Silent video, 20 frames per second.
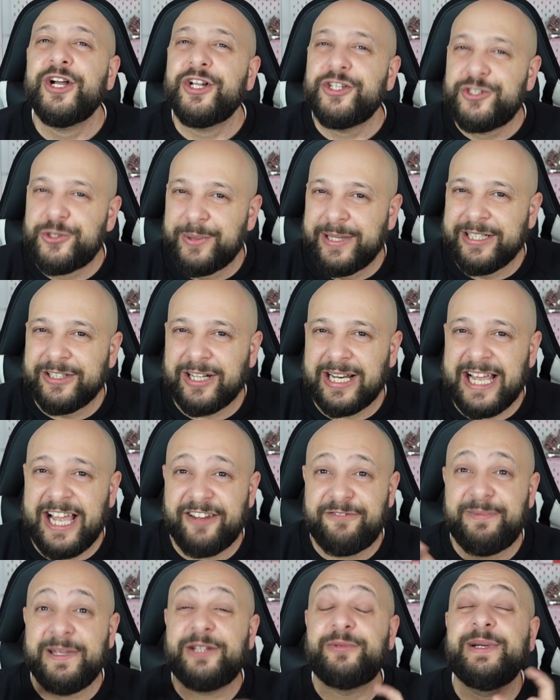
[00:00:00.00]
during the
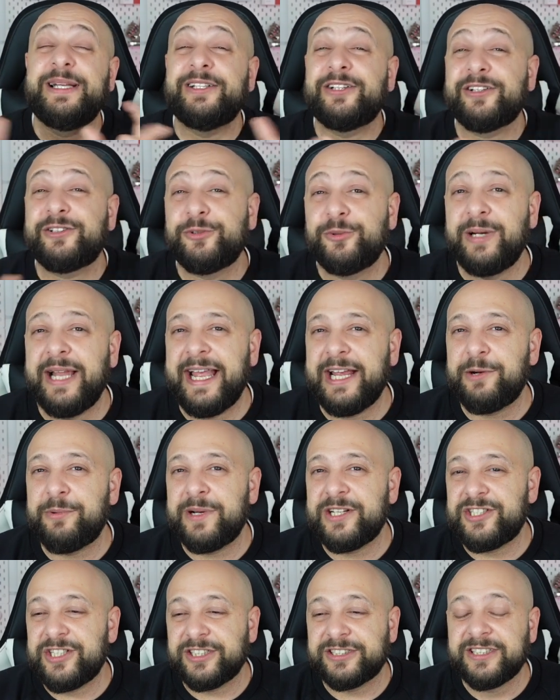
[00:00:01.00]
live between the two
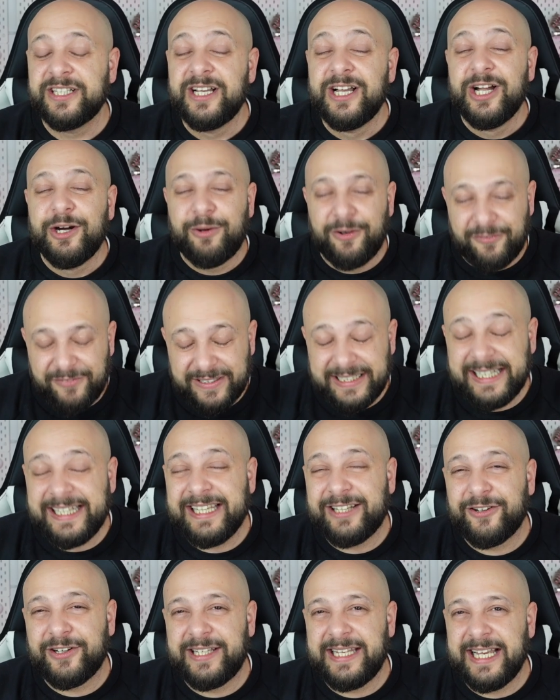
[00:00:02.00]
languages with
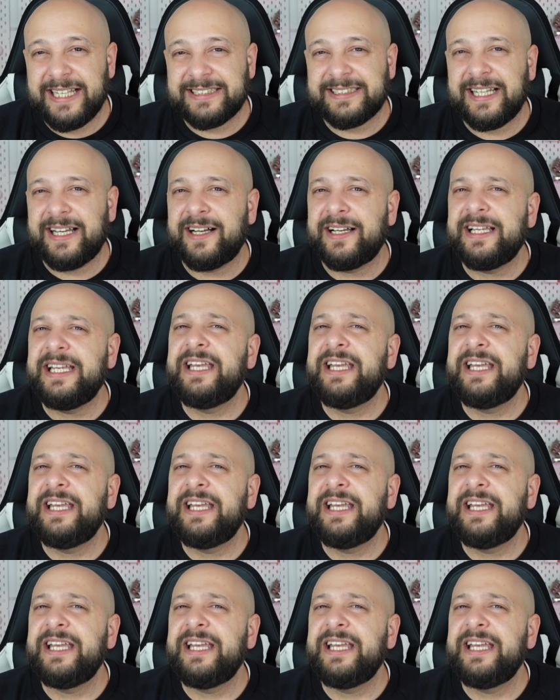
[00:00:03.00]
Federico Chiesa.